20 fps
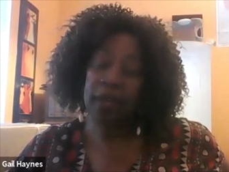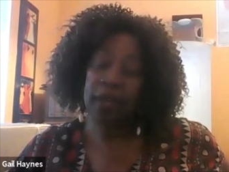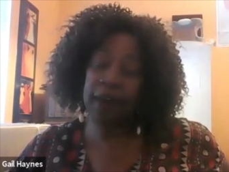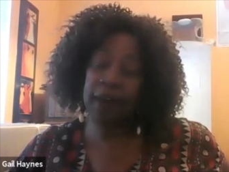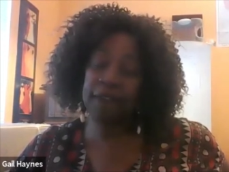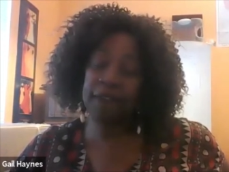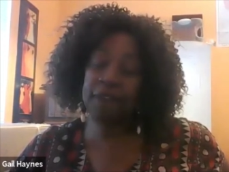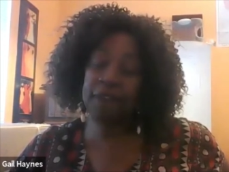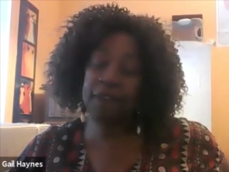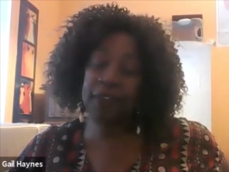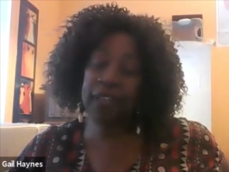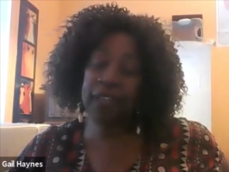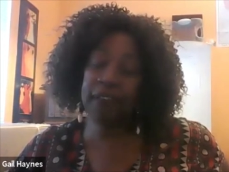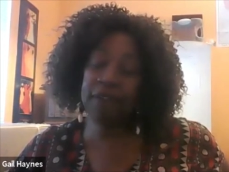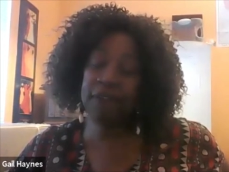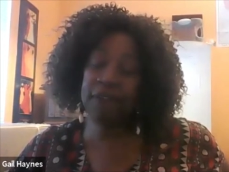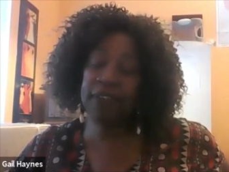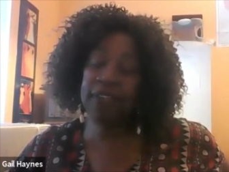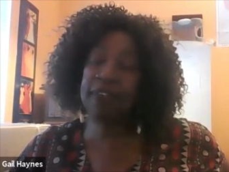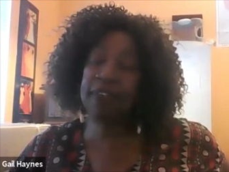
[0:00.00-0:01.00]
a
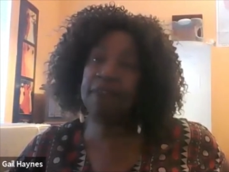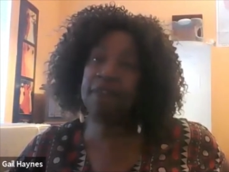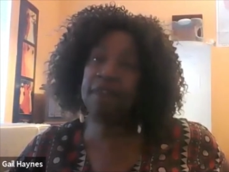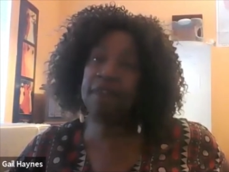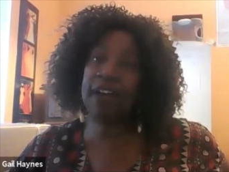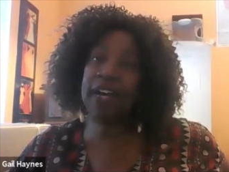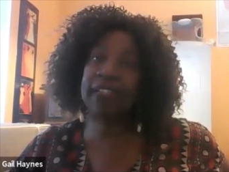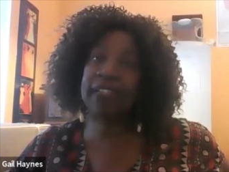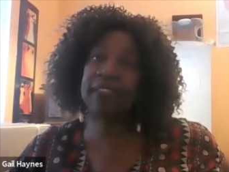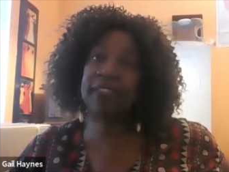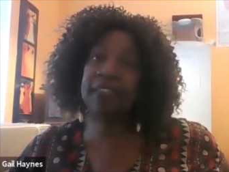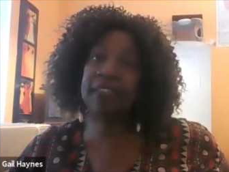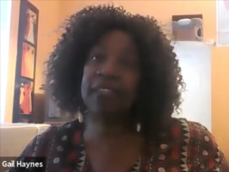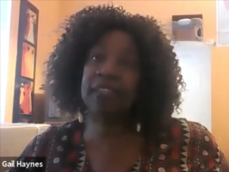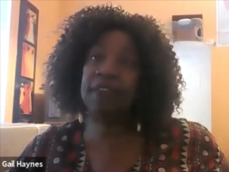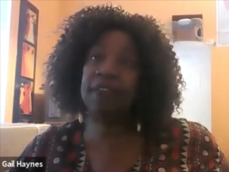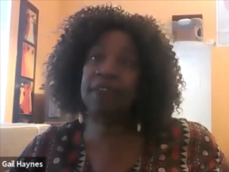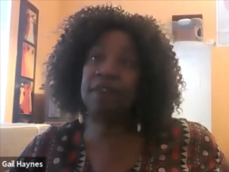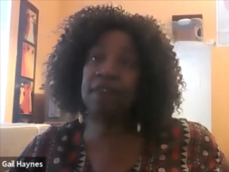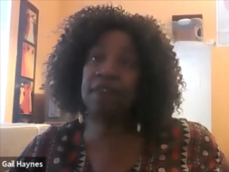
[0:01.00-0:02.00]
fluffy,
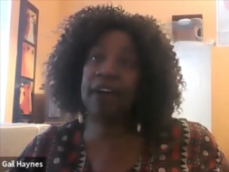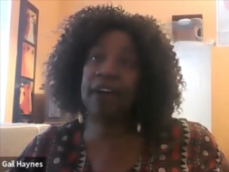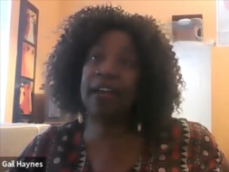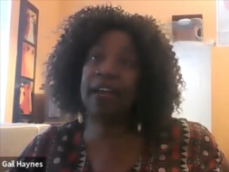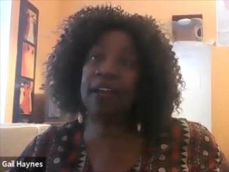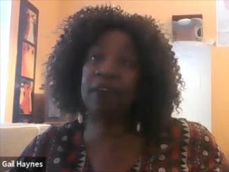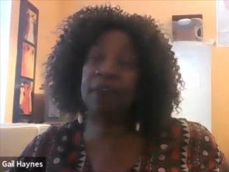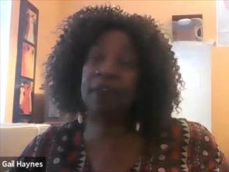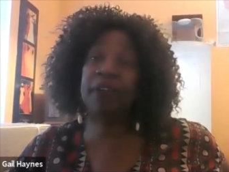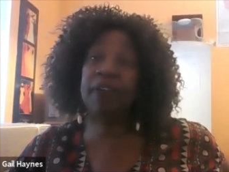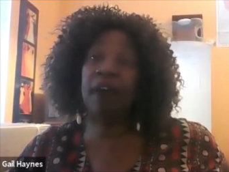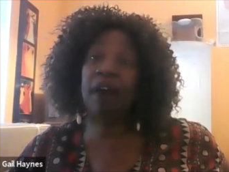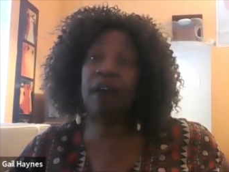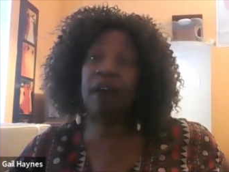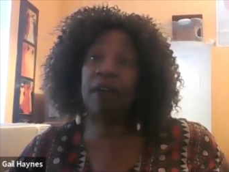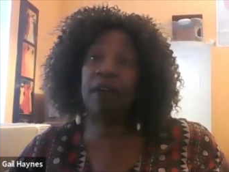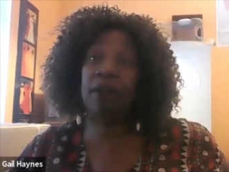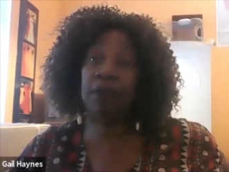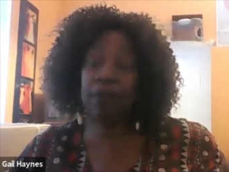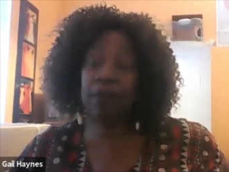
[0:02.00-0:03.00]
feisty, fiery
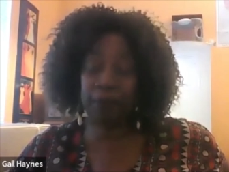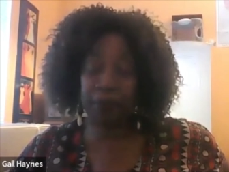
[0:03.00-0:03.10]
dog.